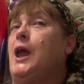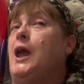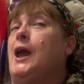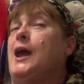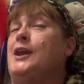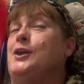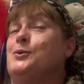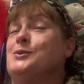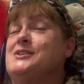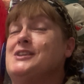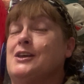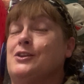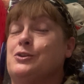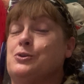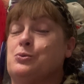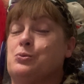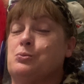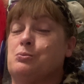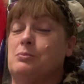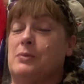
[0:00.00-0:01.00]
And he was on
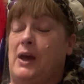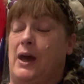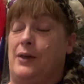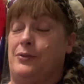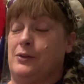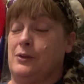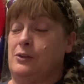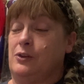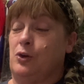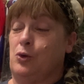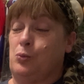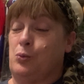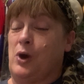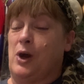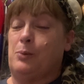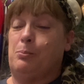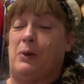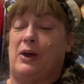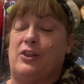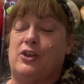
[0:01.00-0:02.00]
the little
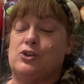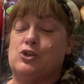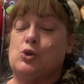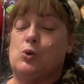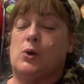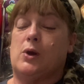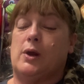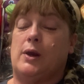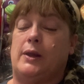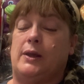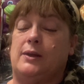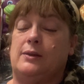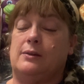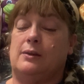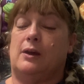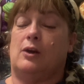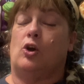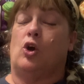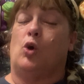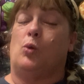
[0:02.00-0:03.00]
rug by the door, and he
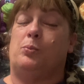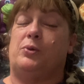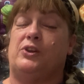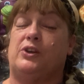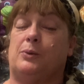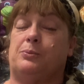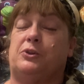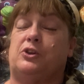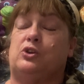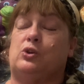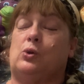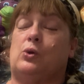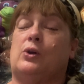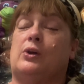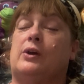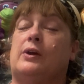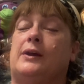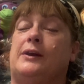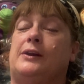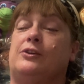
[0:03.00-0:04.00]
opened up the
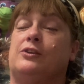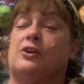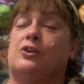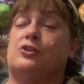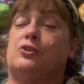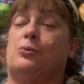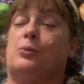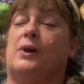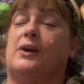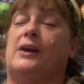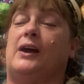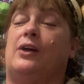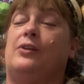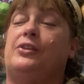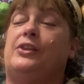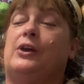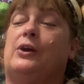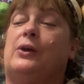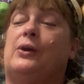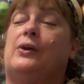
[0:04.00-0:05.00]
door and took the rug out
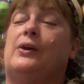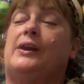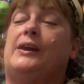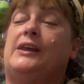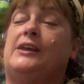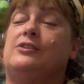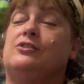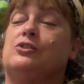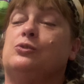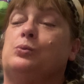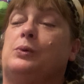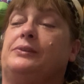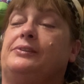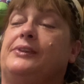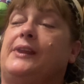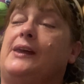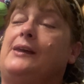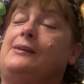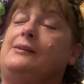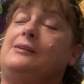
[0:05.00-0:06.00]
there, and he just went
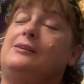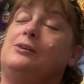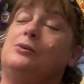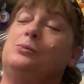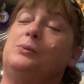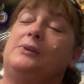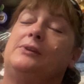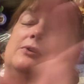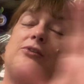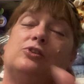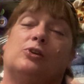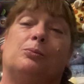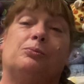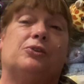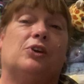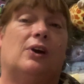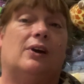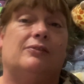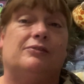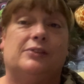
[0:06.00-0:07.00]
ding and jumped
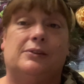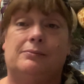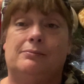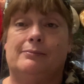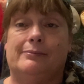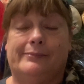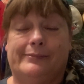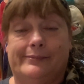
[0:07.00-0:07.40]
off and